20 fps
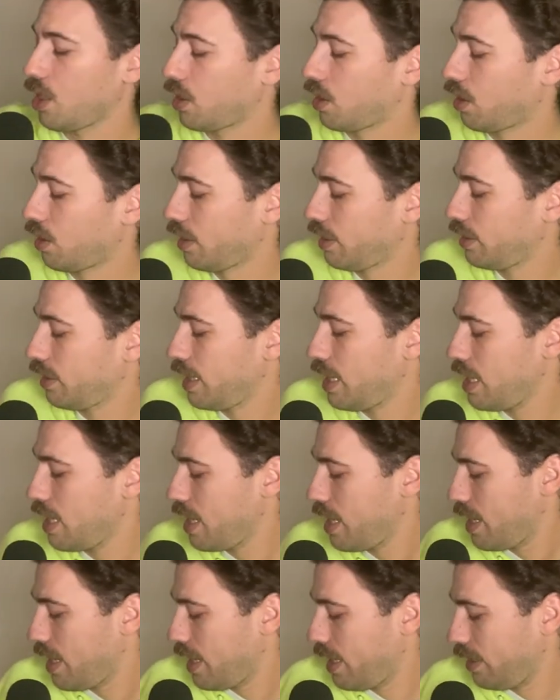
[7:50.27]
Currently,
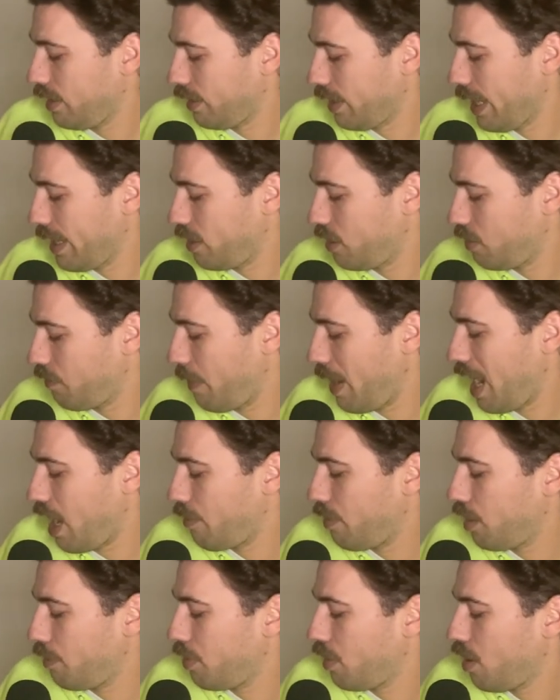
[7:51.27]
Atlanta's
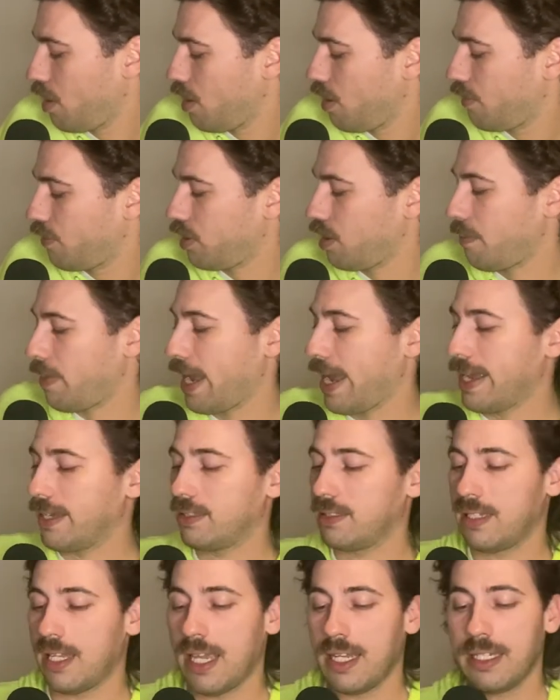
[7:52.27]
BABIP for the
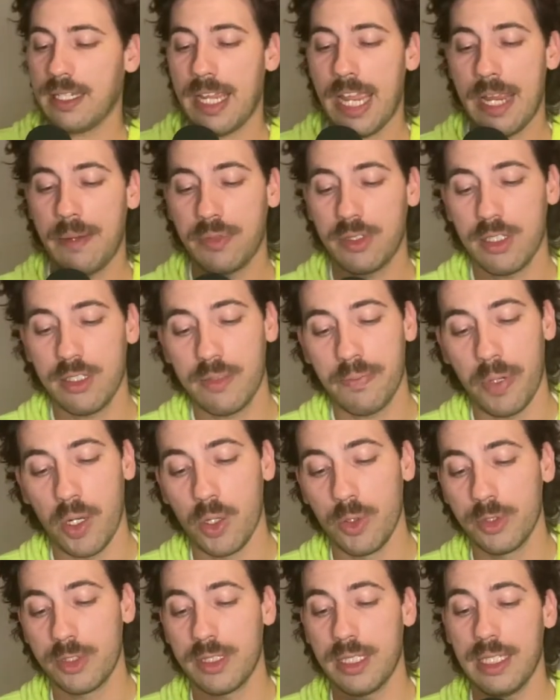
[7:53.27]
past 10 games this
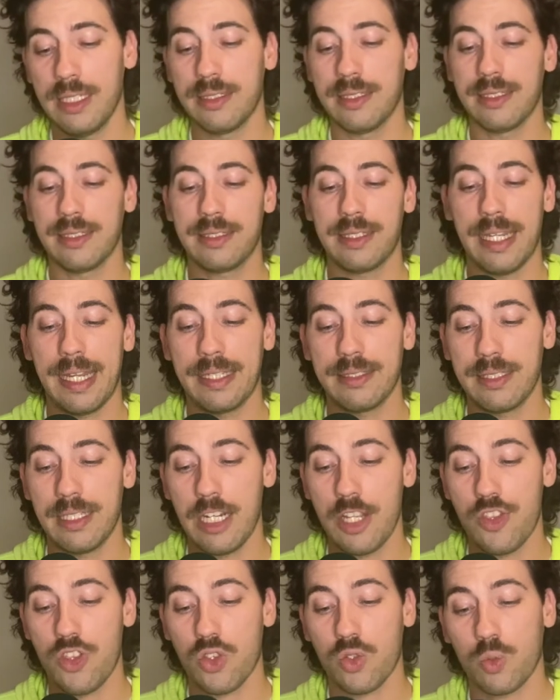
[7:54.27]
postseason stands
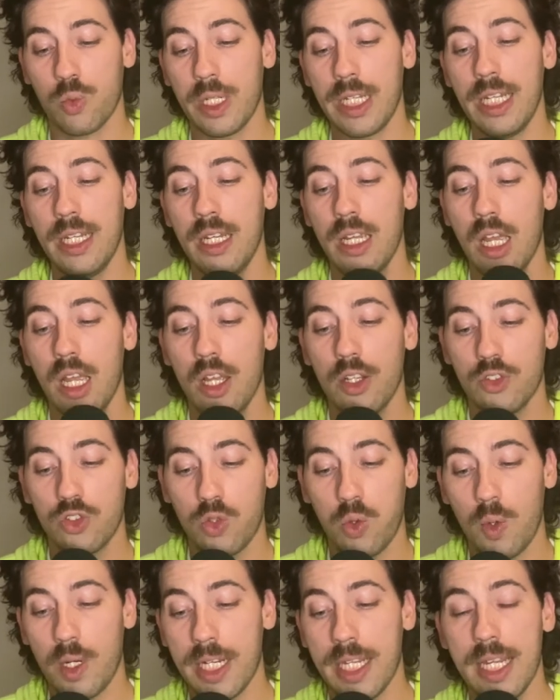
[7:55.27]
at a
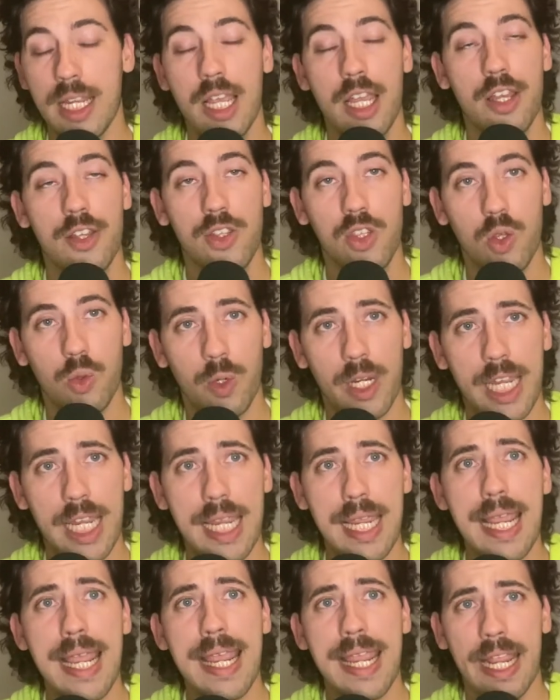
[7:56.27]

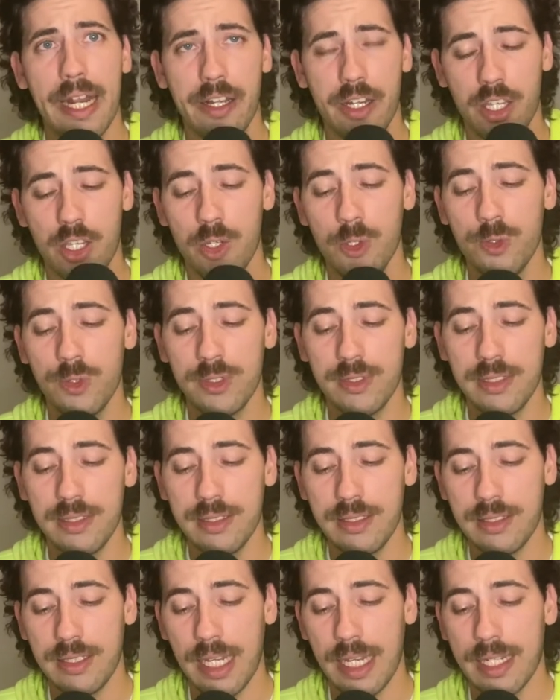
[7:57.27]
323, and
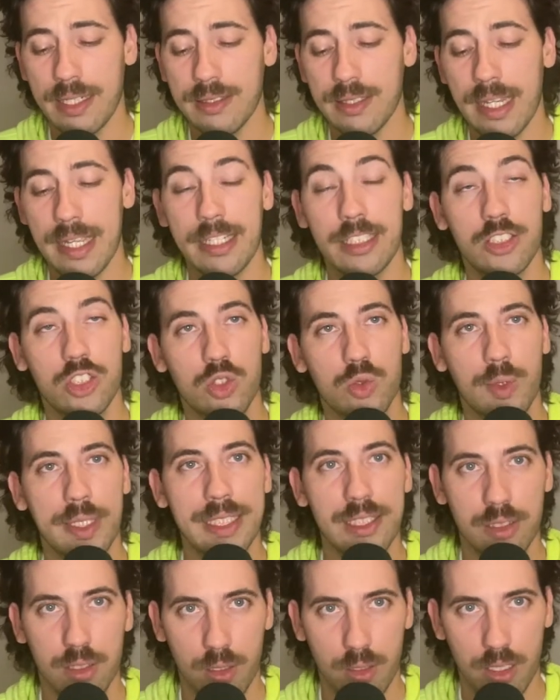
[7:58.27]
Houston stands at a
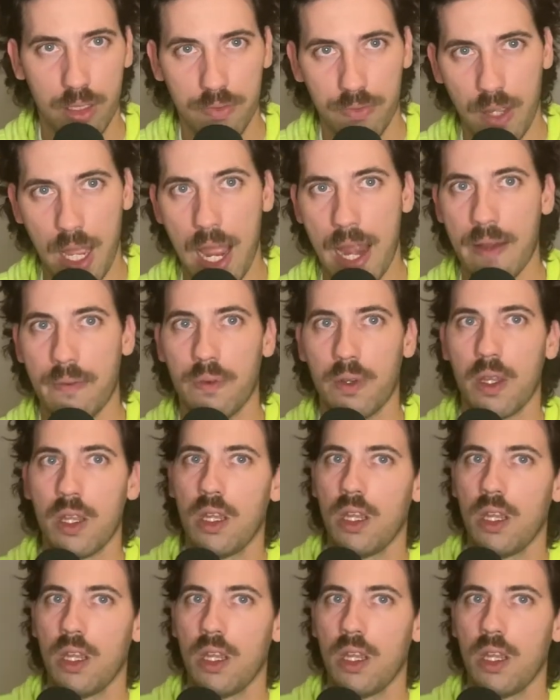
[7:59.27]
335.